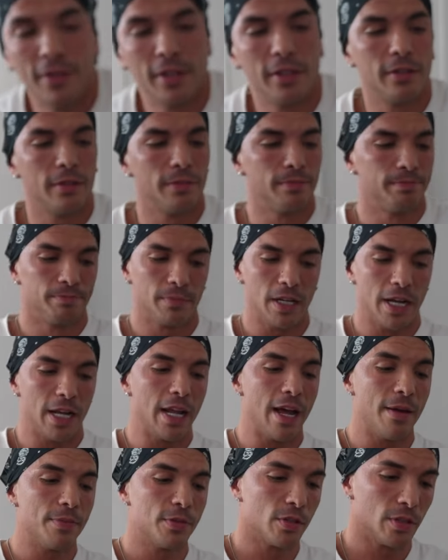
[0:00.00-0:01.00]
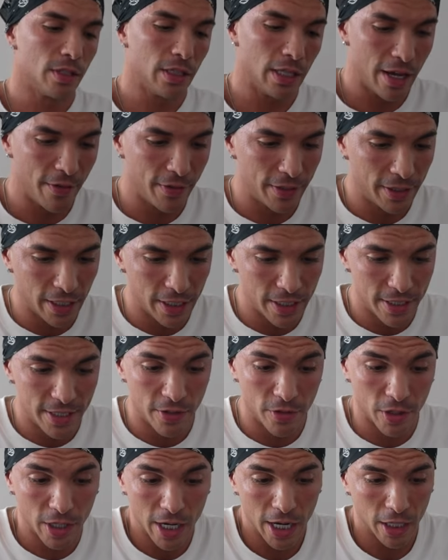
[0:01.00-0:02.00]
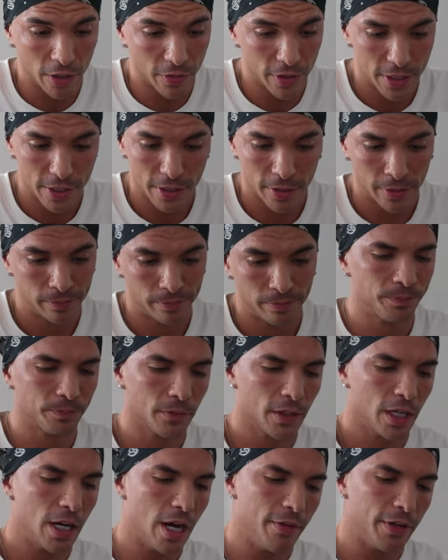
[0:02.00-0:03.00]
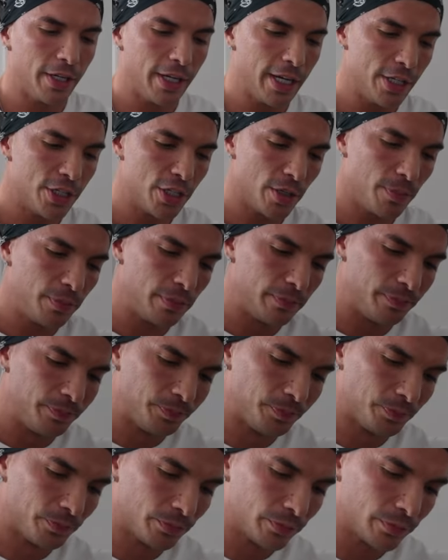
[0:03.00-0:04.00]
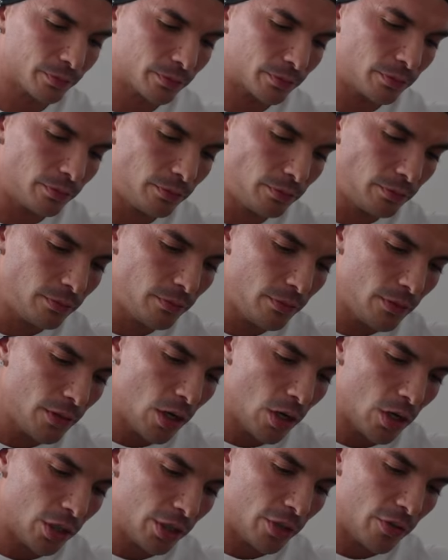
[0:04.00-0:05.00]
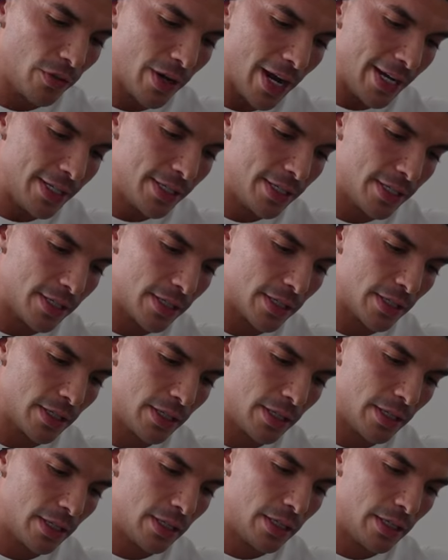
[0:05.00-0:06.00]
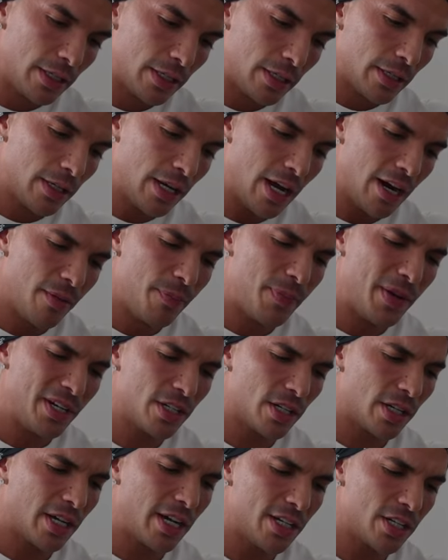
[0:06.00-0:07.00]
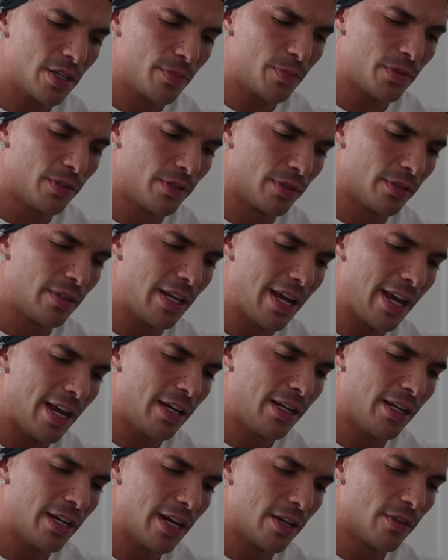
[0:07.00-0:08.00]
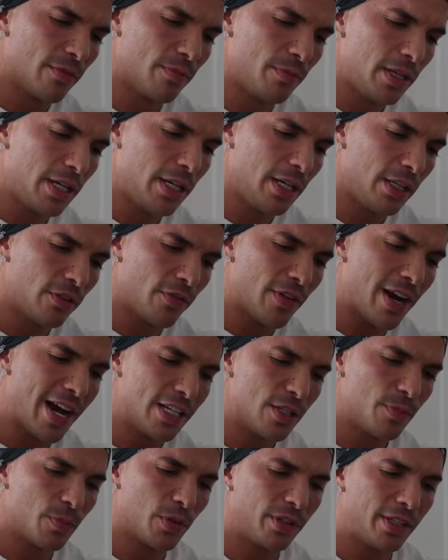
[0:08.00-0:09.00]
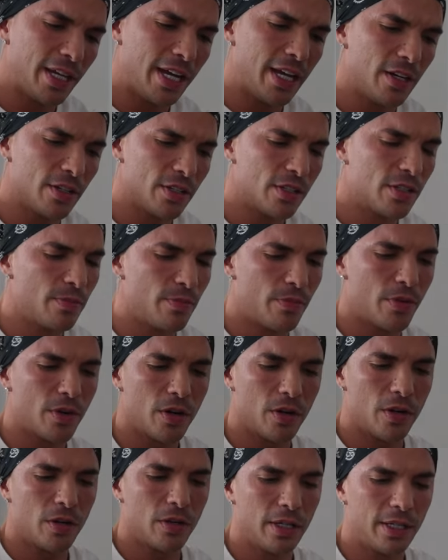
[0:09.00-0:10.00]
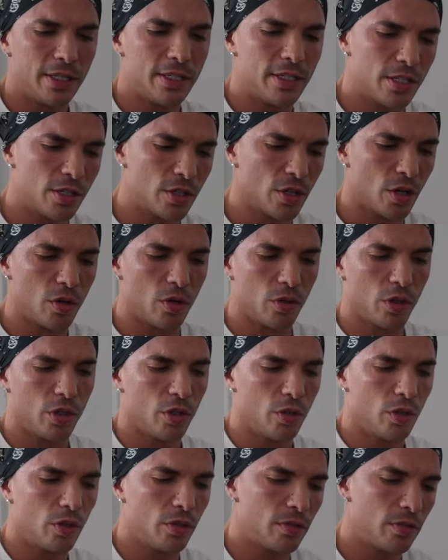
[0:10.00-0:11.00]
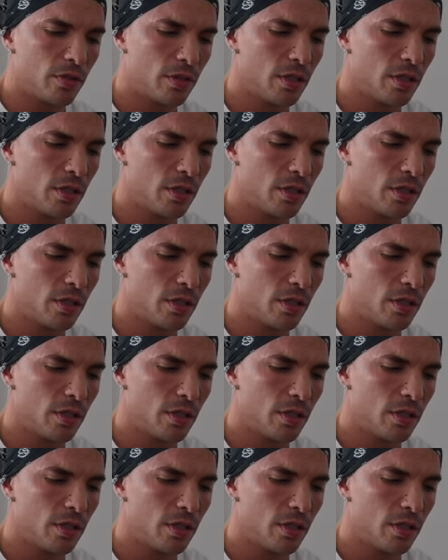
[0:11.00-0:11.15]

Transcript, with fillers: it. I'll absolutely love it, and it's zero calories. Curry ketchup on the rice. Curry ketchup on any kind of meat, rice, potatoes, bro, it's so good.